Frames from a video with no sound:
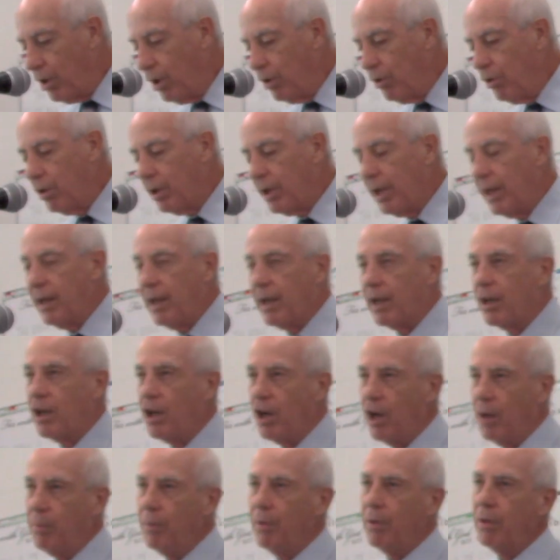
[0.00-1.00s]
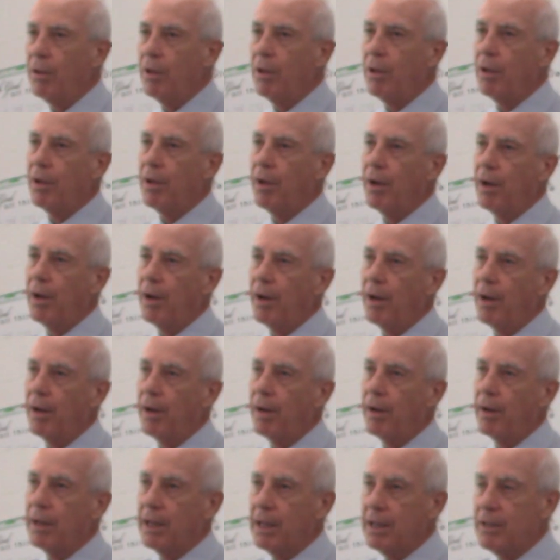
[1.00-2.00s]
to look at a couple
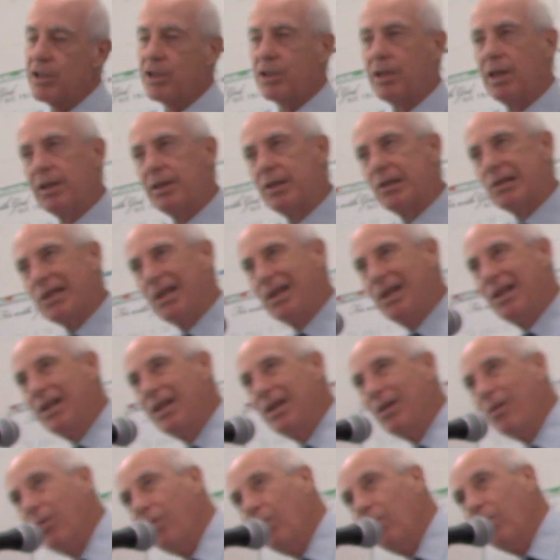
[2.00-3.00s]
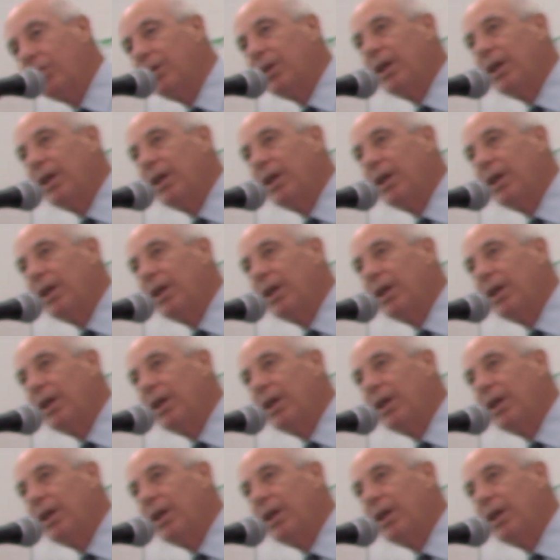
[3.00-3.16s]
incidences in the Old